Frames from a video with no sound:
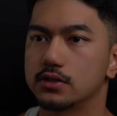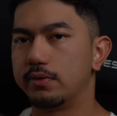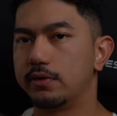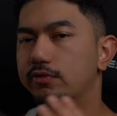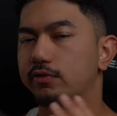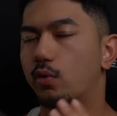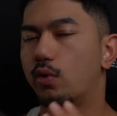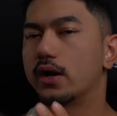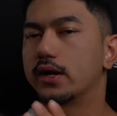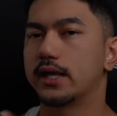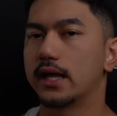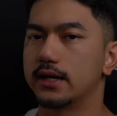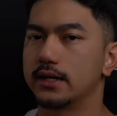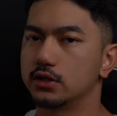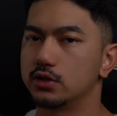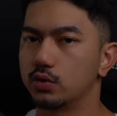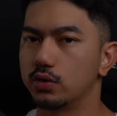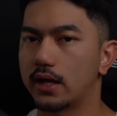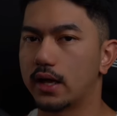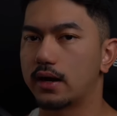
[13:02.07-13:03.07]
Before I get
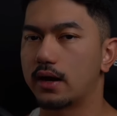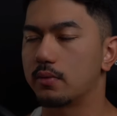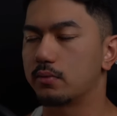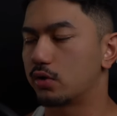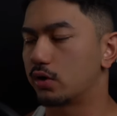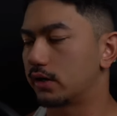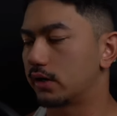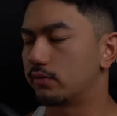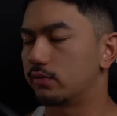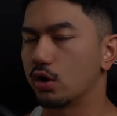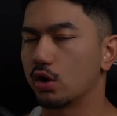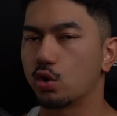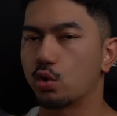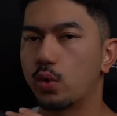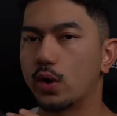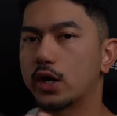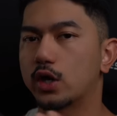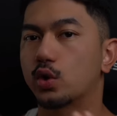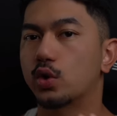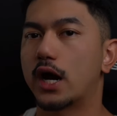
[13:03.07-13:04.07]
into that, I'm going to give you a
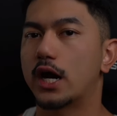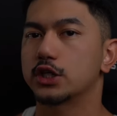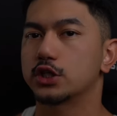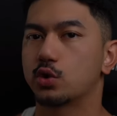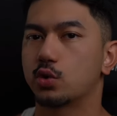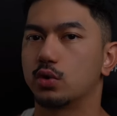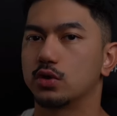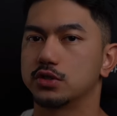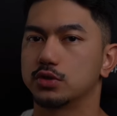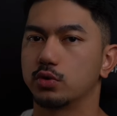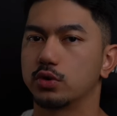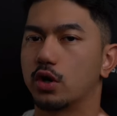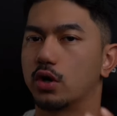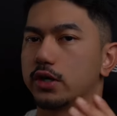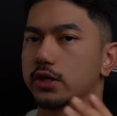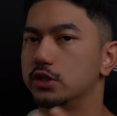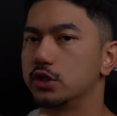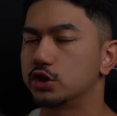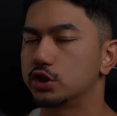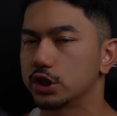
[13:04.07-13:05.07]
quick crash course
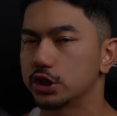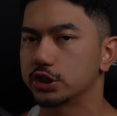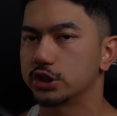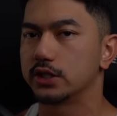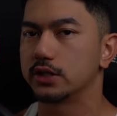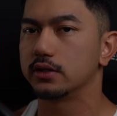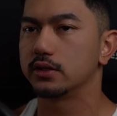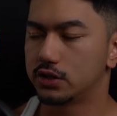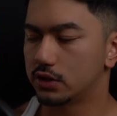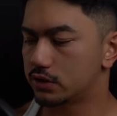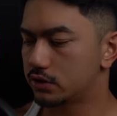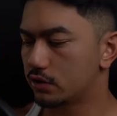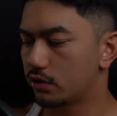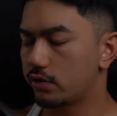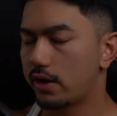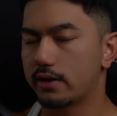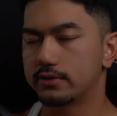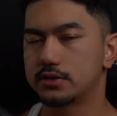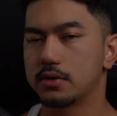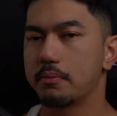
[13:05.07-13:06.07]
regarding nutrition, just so
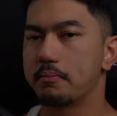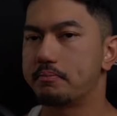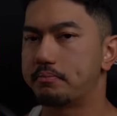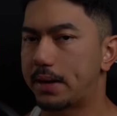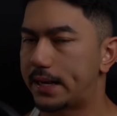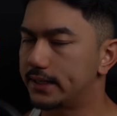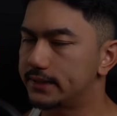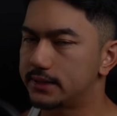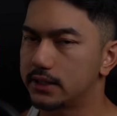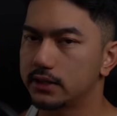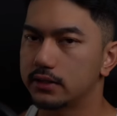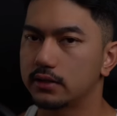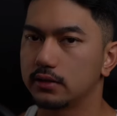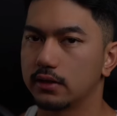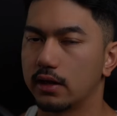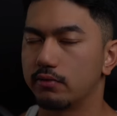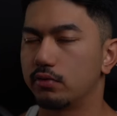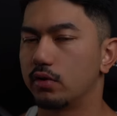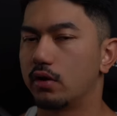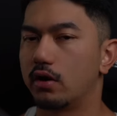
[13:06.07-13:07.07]
you have some basic
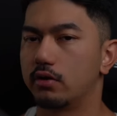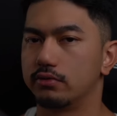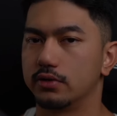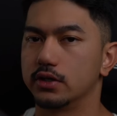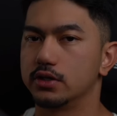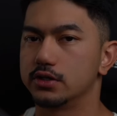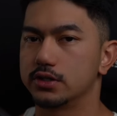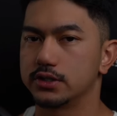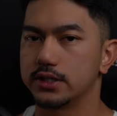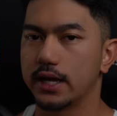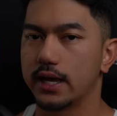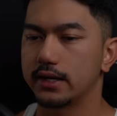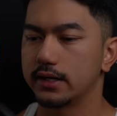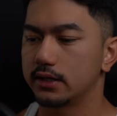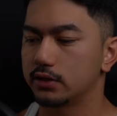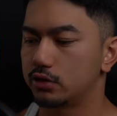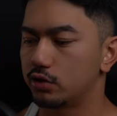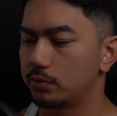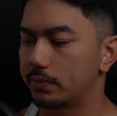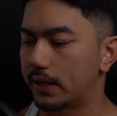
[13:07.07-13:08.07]
level of
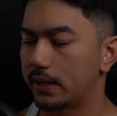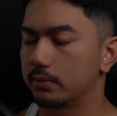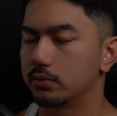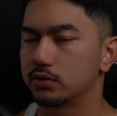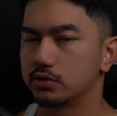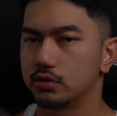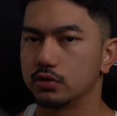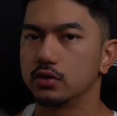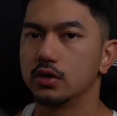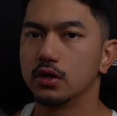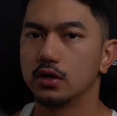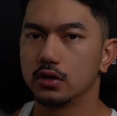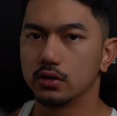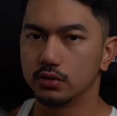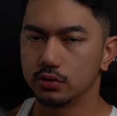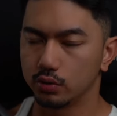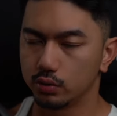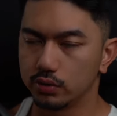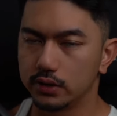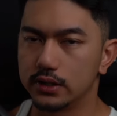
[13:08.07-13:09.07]
understanding to be able to
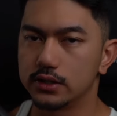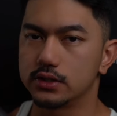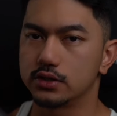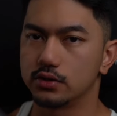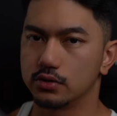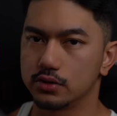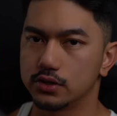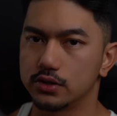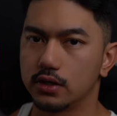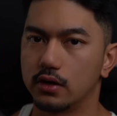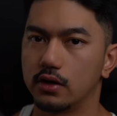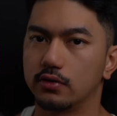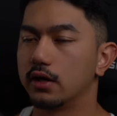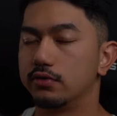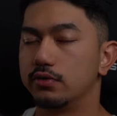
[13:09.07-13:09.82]
do this yourself.